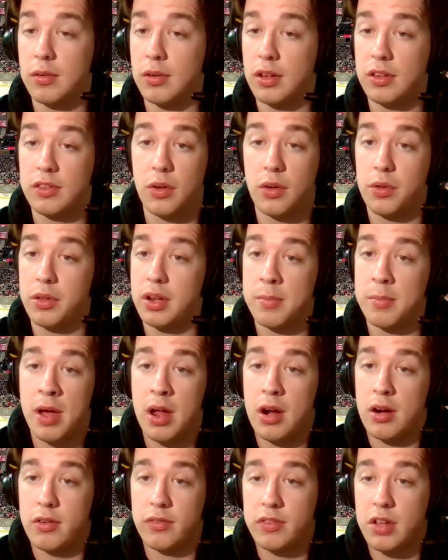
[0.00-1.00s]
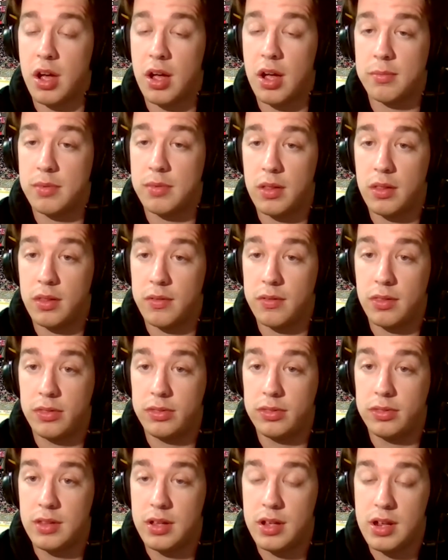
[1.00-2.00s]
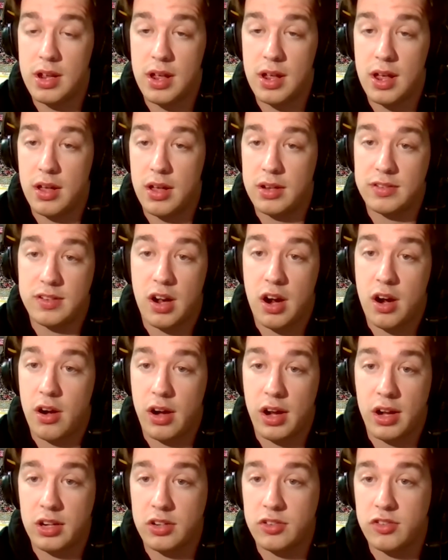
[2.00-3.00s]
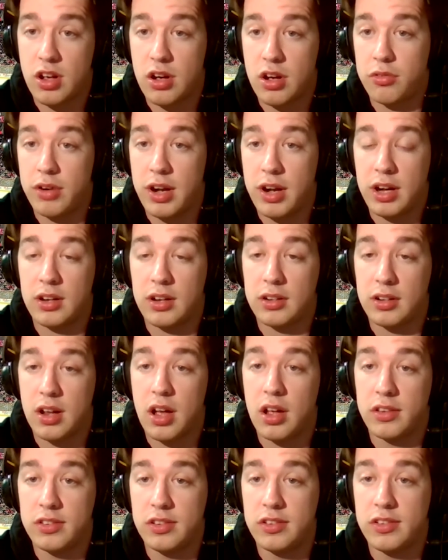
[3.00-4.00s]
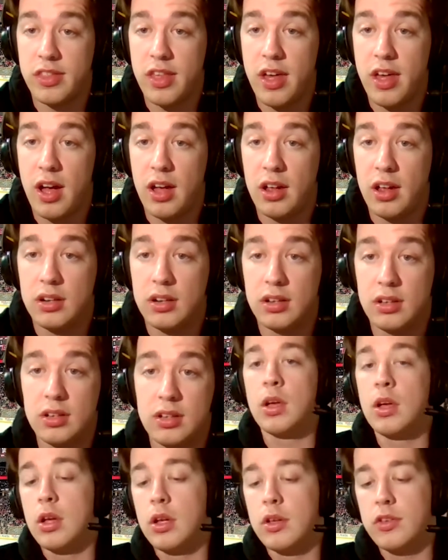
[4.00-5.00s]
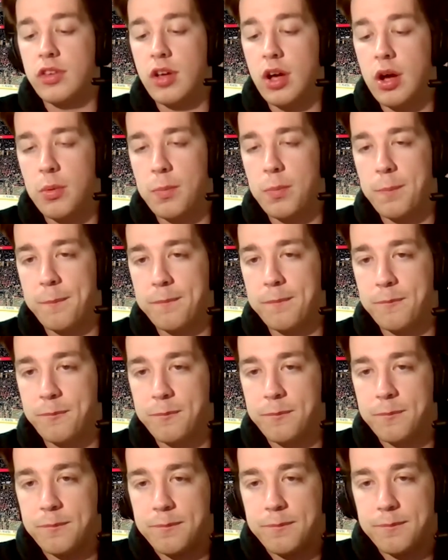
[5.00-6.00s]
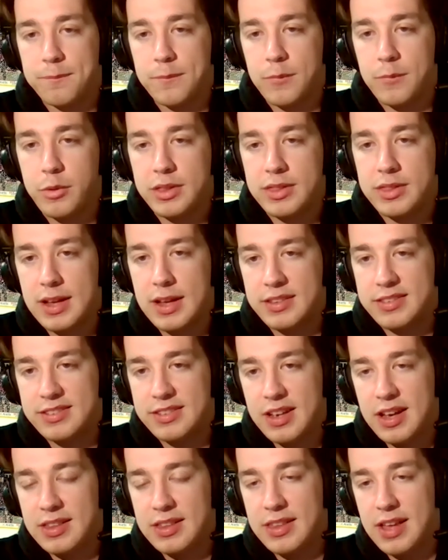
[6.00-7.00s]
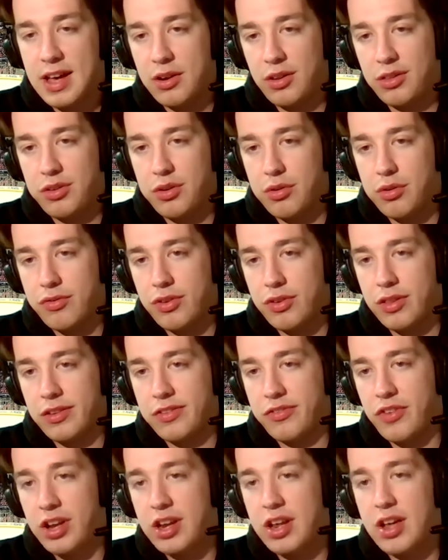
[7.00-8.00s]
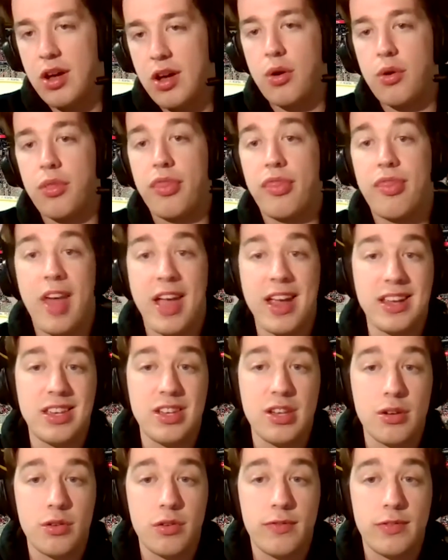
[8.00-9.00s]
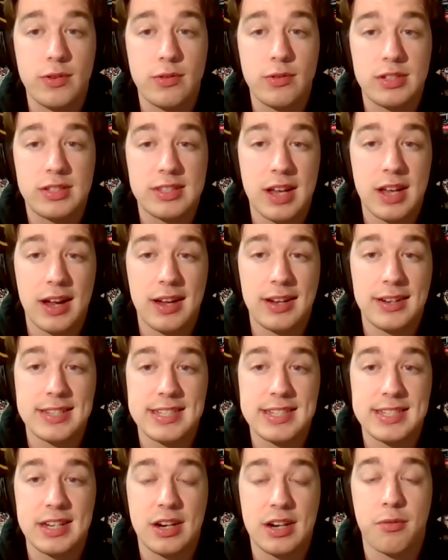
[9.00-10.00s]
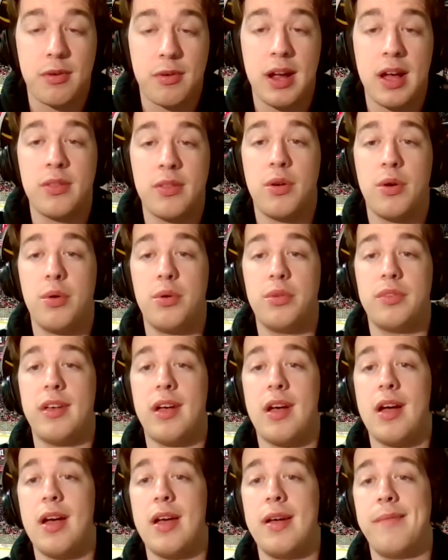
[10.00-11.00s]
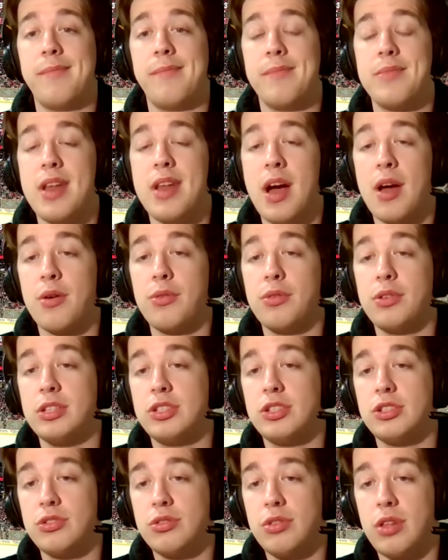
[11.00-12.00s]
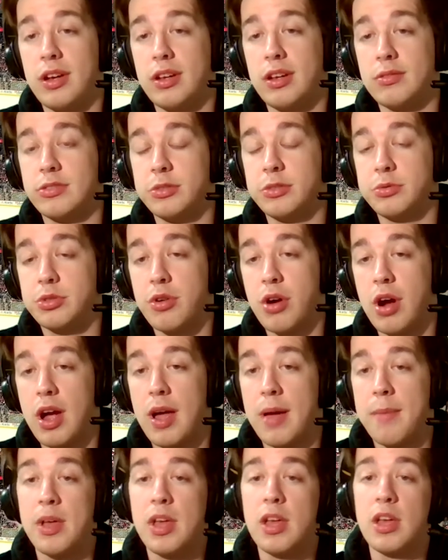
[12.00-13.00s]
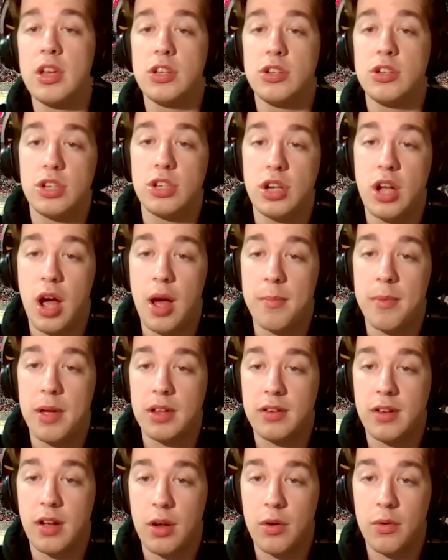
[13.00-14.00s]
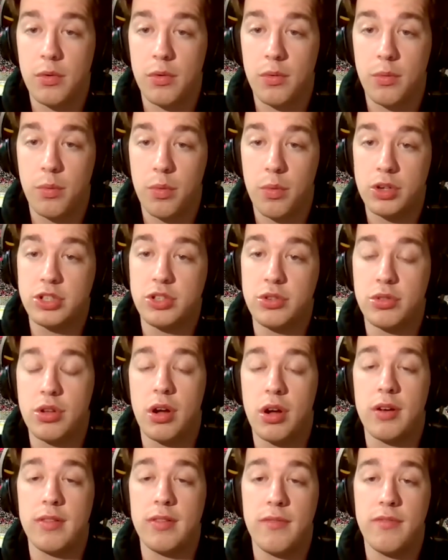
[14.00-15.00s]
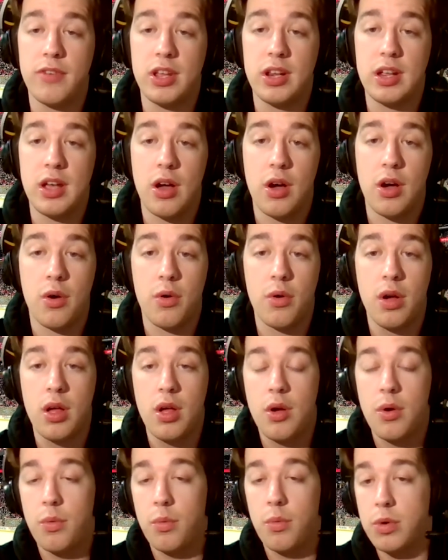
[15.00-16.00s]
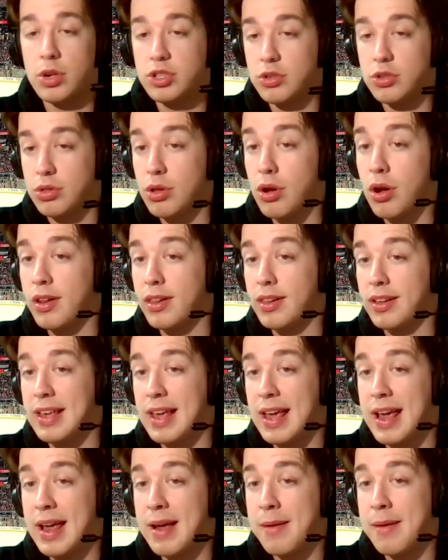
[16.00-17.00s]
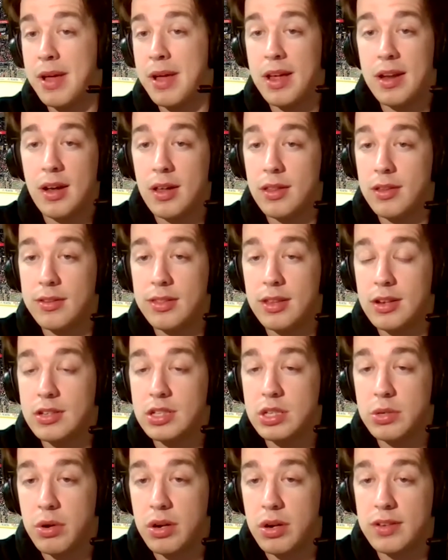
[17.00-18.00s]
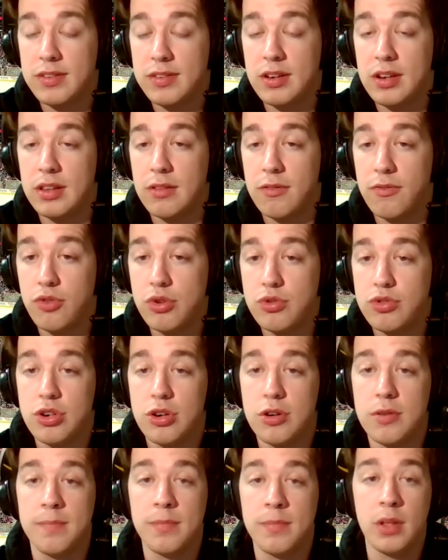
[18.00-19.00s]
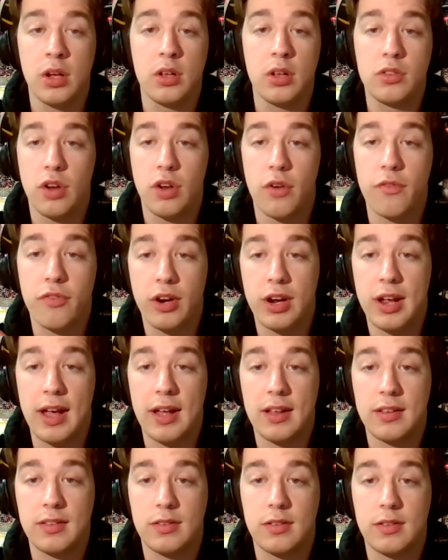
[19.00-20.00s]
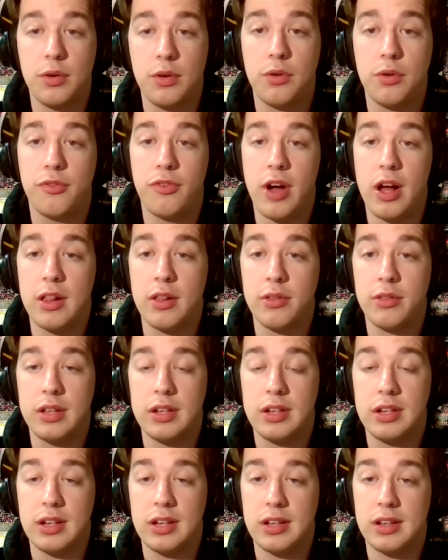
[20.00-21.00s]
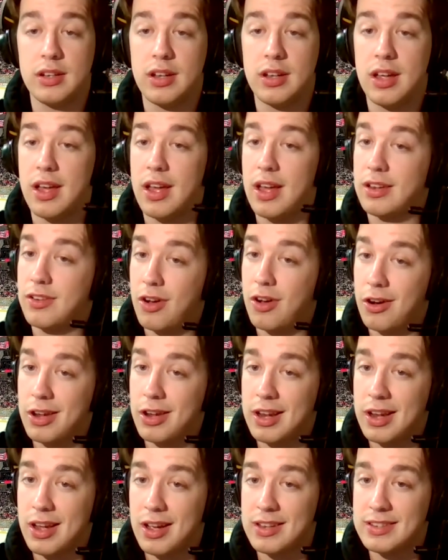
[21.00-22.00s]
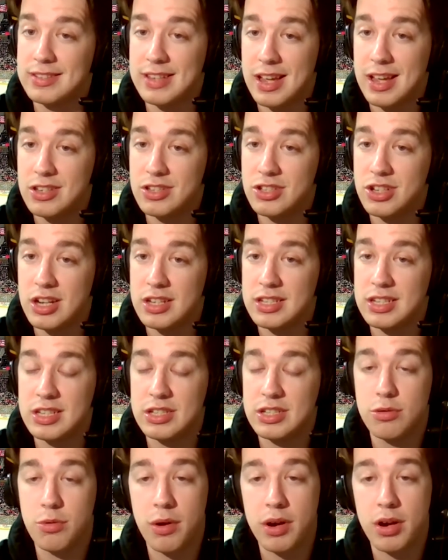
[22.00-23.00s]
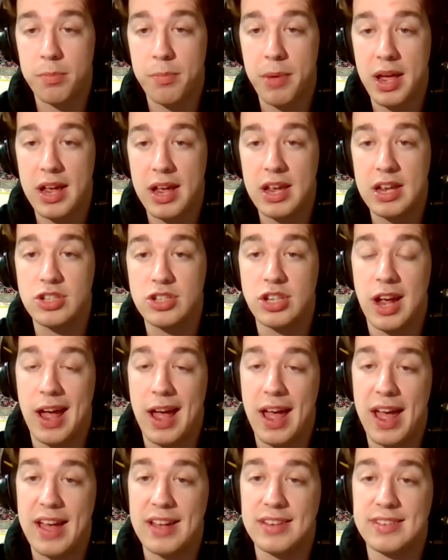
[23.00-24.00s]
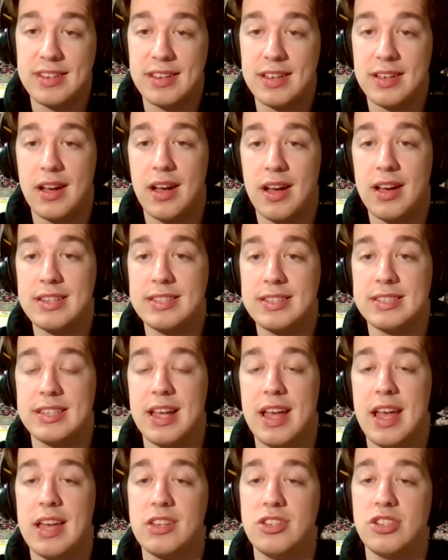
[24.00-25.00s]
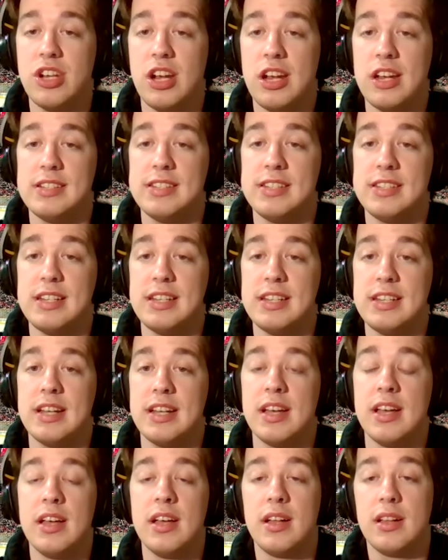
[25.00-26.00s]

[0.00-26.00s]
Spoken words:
it's only a matter of time till the entire NHL recognizes that. So with that said, that'll do it for this video. Thank you if you decided to stick around the whole time. Not only should you like and subscribe, you should comment on what you thought of the video, what you thought of the game, and other things you want to see in the future. Don't forget to follow the Talking Ice NJD Twitter page at @IceNJD.